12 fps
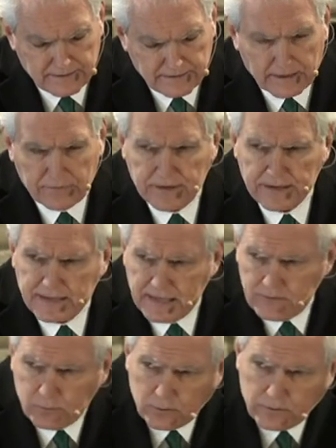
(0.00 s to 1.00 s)
of the
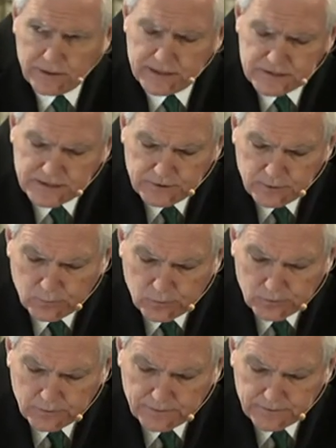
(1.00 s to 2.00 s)
evil that is in the
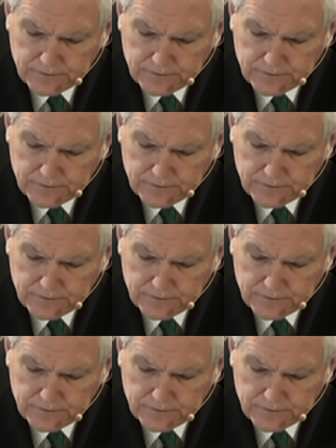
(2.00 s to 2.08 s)
world.